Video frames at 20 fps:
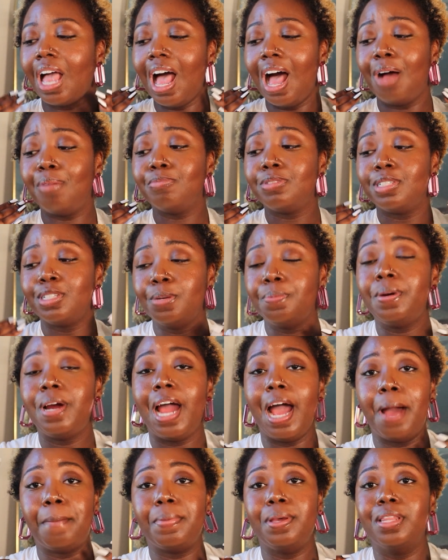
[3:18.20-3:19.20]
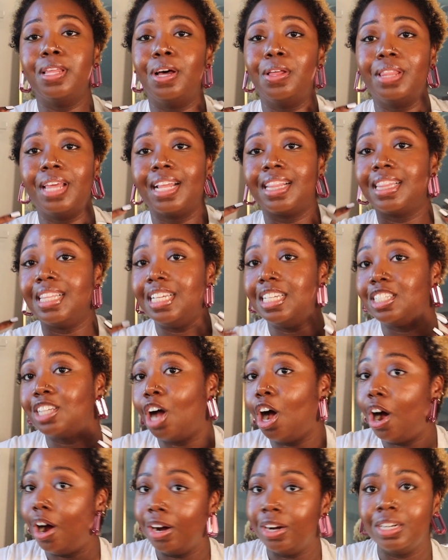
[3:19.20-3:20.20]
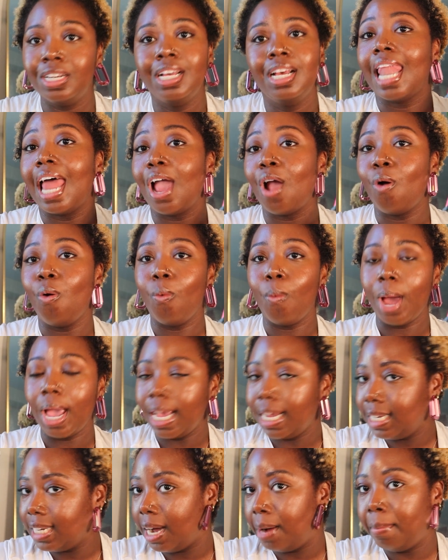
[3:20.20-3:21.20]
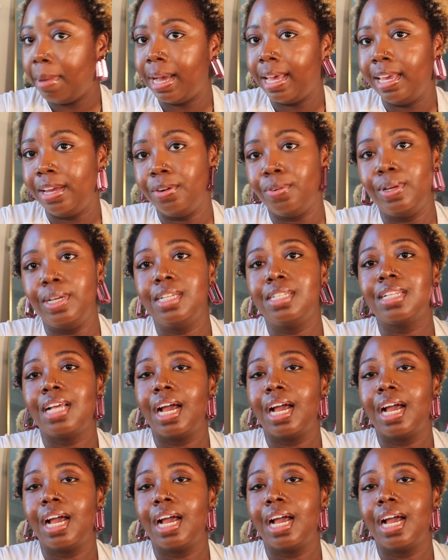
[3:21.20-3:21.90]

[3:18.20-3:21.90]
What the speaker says: I'm super happy though that these aren't like weighing down my earrings.